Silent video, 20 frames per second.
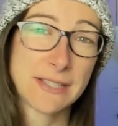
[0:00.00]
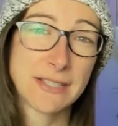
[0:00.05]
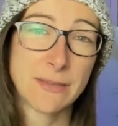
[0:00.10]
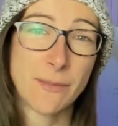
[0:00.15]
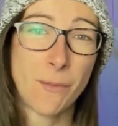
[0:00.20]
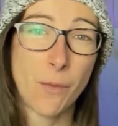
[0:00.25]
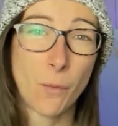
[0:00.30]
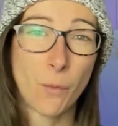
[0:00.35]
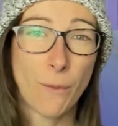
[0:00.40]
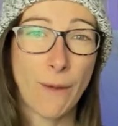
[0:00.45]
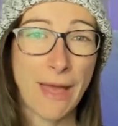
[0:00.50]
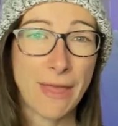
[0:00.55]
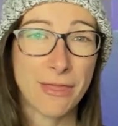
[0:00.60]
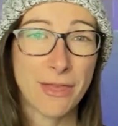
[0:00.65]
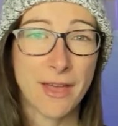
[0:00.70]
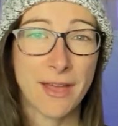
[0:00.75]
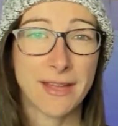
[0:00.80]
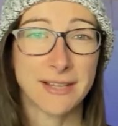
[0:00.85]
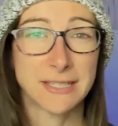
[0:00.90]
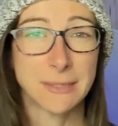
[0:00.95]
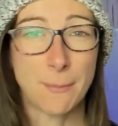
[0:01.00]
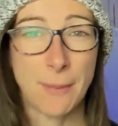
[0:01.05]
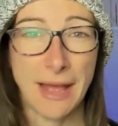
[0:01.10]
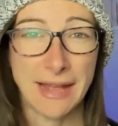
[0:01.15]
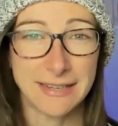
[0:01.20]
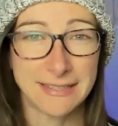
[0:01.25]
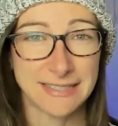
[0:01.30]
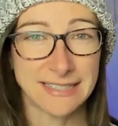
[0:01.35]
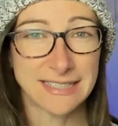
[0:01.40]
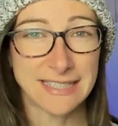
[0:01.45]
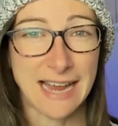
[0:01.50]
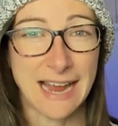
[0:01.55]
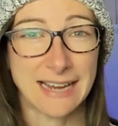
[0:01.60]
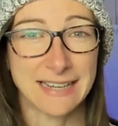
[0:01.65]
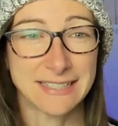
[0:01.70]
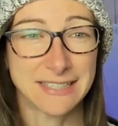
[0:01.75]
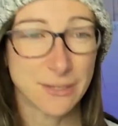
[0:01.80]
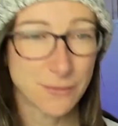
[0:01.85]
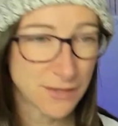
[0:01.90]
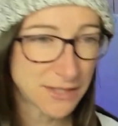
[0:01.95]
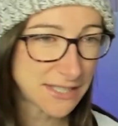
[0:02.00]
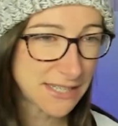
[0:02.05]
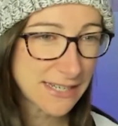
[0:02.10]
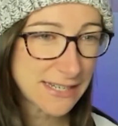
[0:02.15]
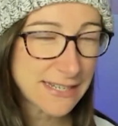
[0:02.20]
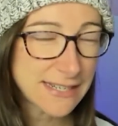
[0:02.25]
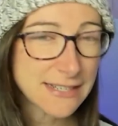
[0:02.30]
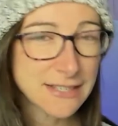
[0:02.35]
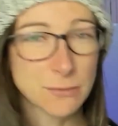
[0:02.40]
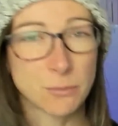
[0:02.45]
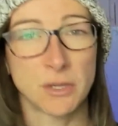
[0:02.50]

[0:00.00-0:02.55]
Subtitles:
some weather-dependent activities,